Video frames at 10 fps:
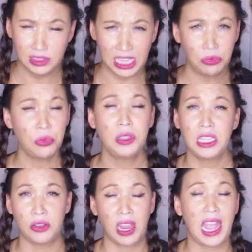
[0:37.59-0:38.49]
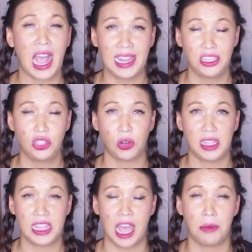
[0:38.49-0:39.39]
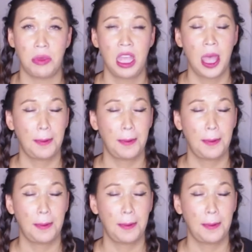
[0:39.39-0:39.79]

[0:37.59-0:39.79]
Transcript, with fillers: they were really great. I enjoyed them.